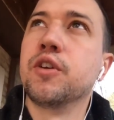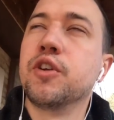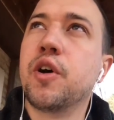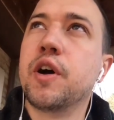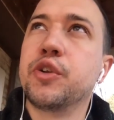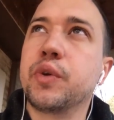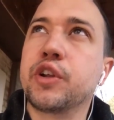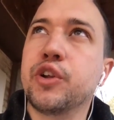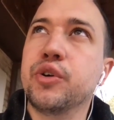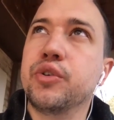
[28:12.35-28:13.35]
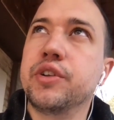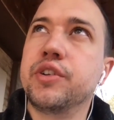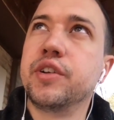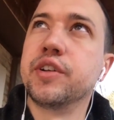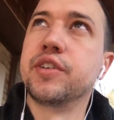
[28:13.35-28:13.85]
as we close, it's
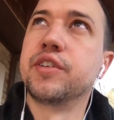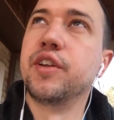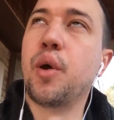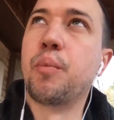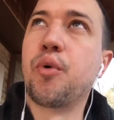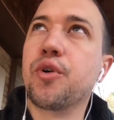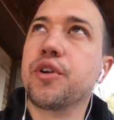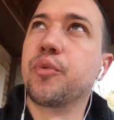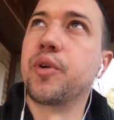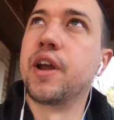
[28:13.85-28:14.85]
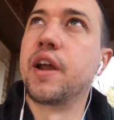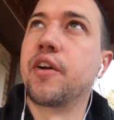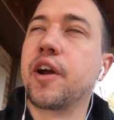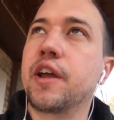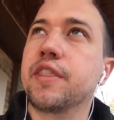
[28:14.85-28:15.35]
just important to
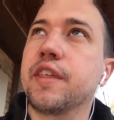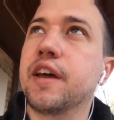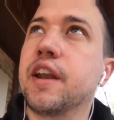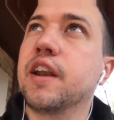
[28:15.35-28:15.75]
reiterate that,